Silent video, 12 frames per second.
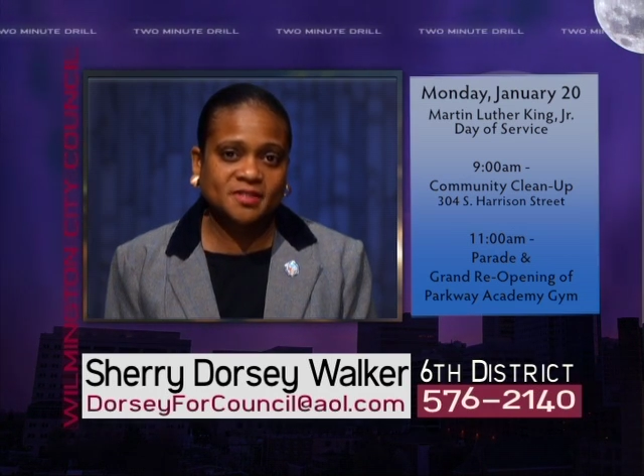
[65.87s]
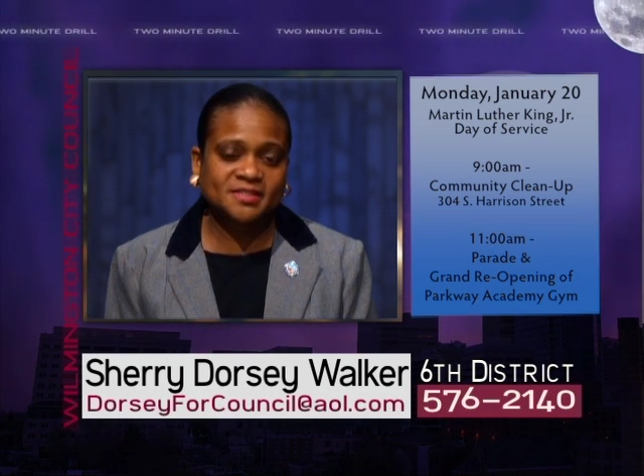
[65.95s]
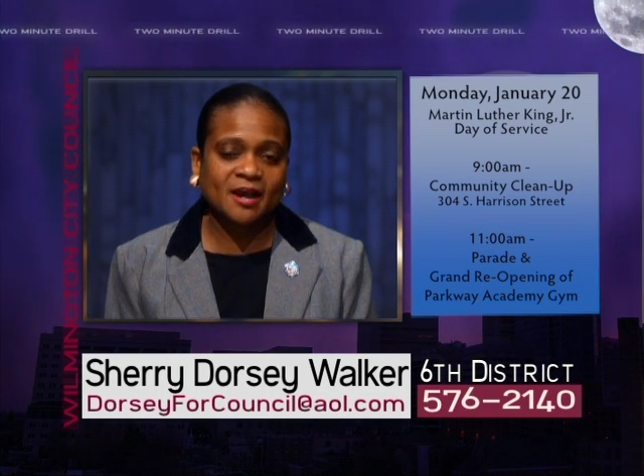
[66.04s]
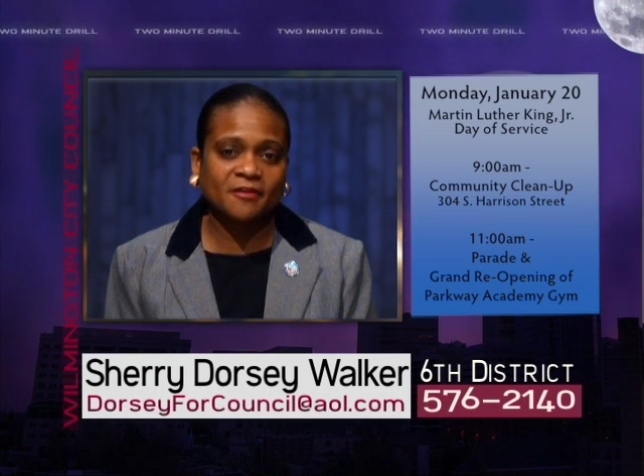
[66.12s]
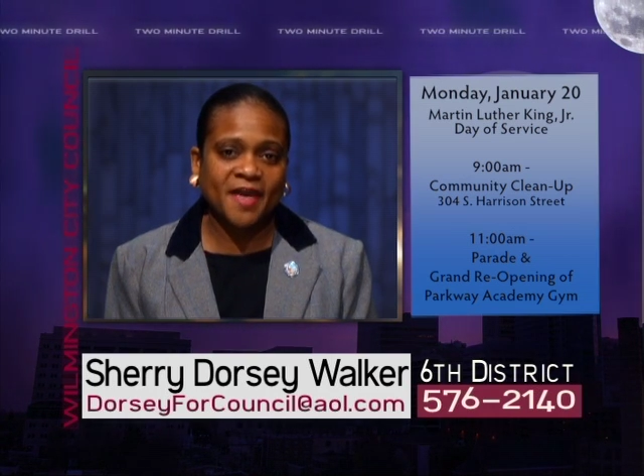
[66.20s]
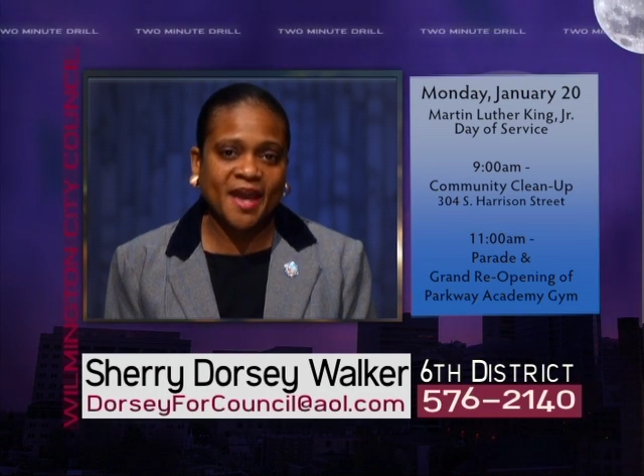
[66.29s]

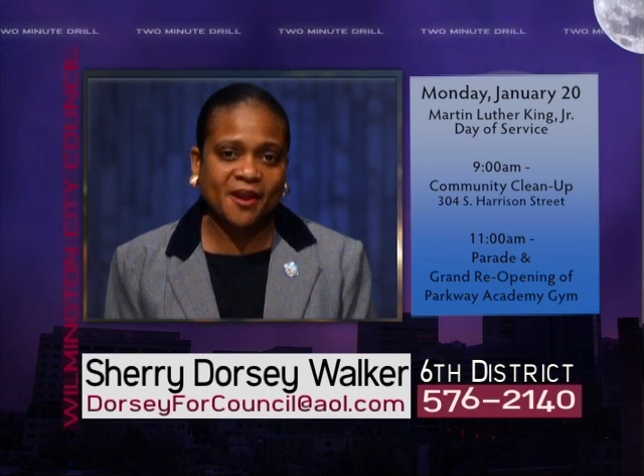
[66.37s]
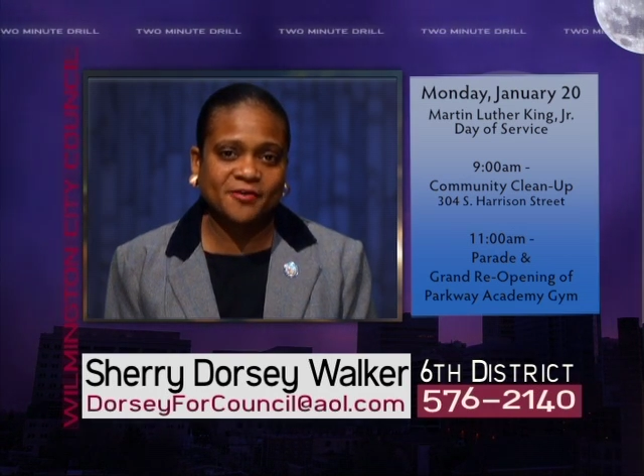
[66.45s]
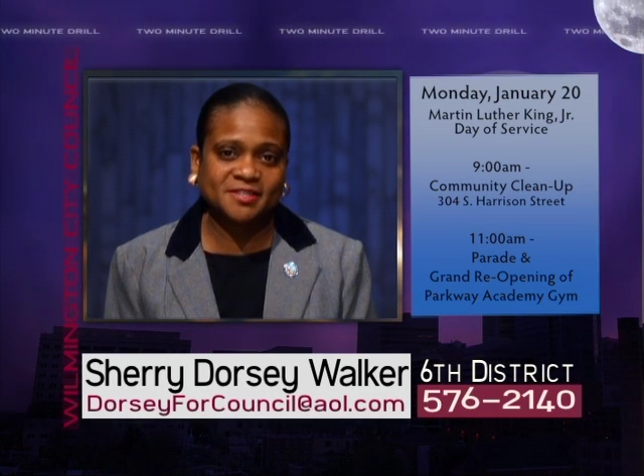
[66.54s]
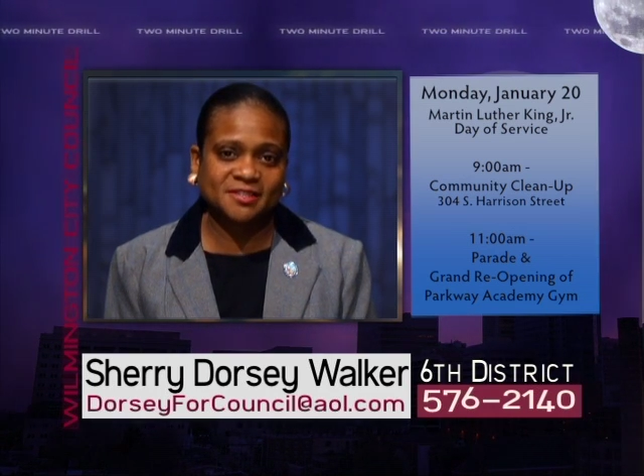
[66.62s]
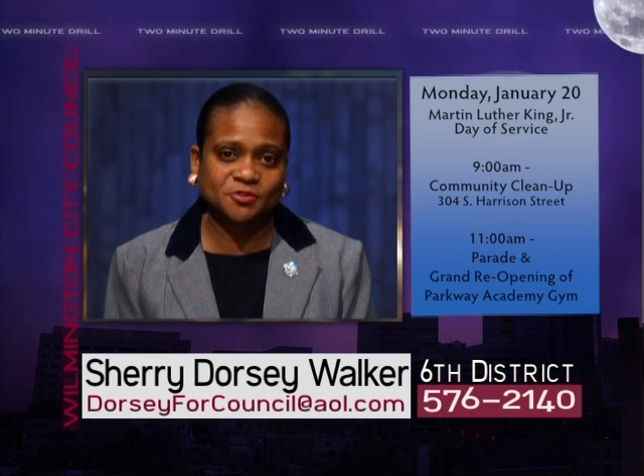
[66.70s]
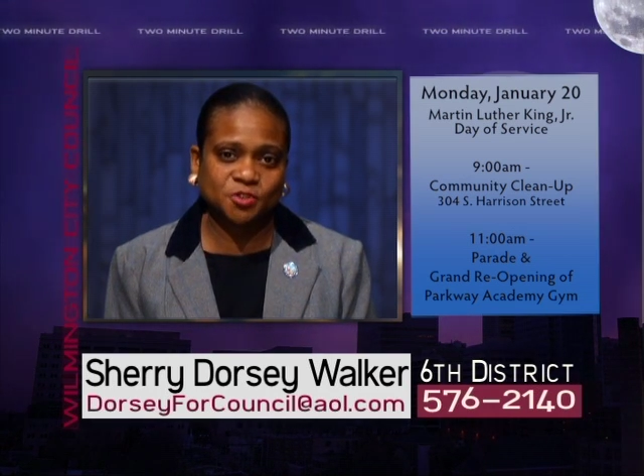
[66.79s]
South
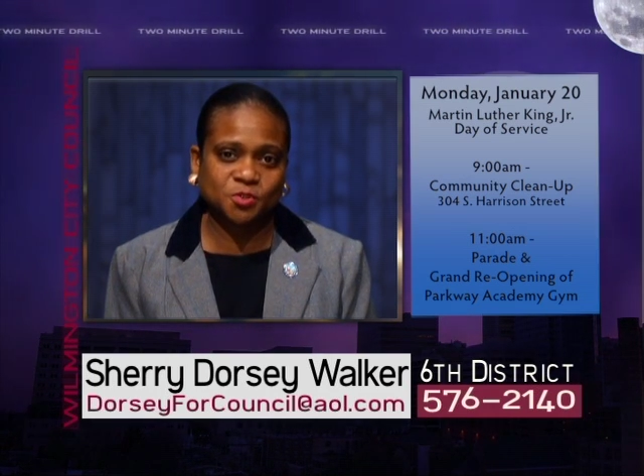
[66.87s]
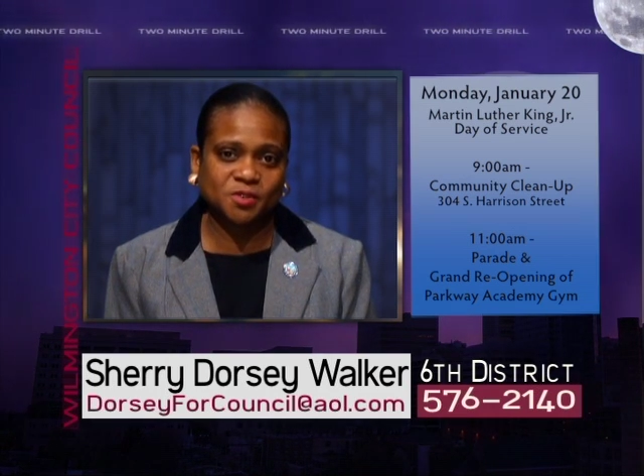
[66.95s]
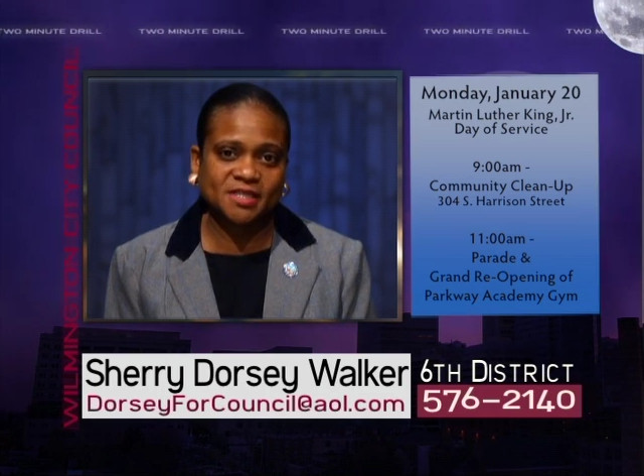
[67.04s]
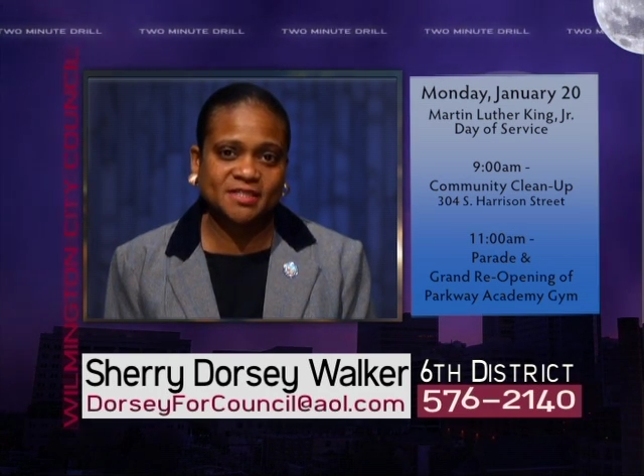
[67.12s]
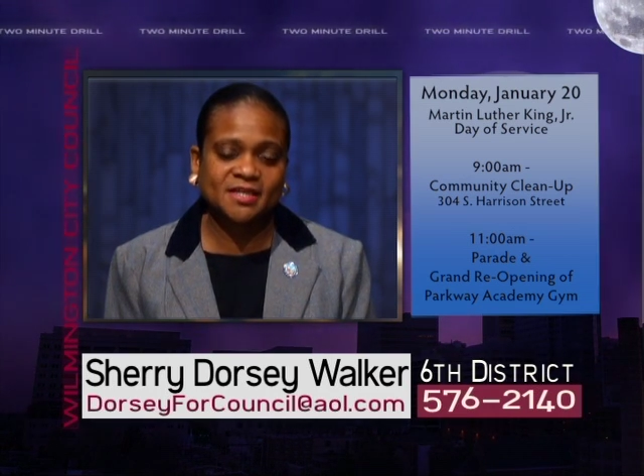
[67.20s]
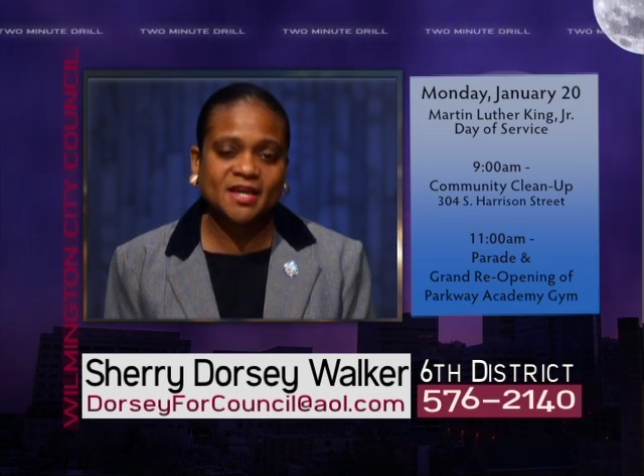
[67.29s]
Harrison
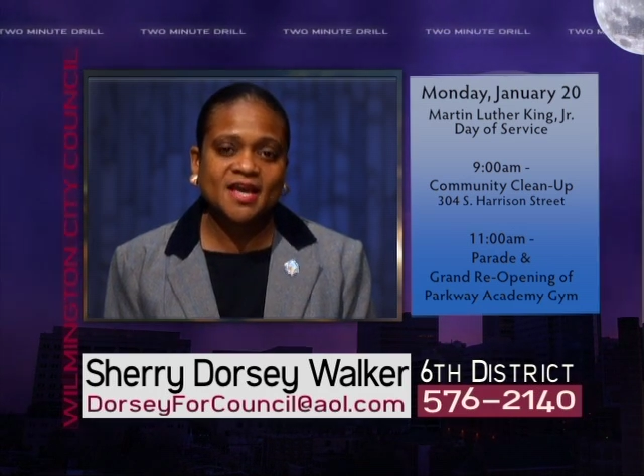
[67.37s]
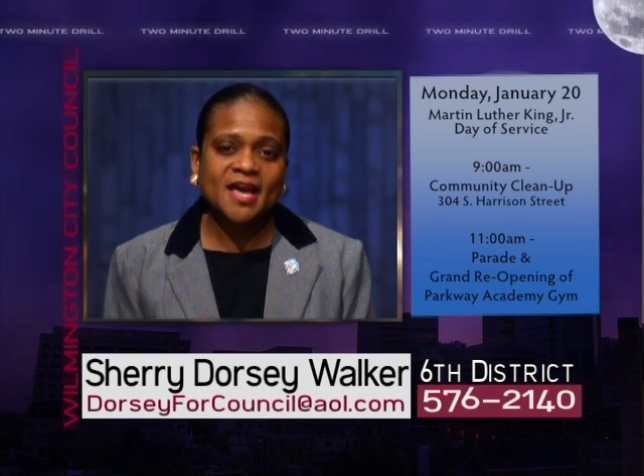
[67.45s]
Street.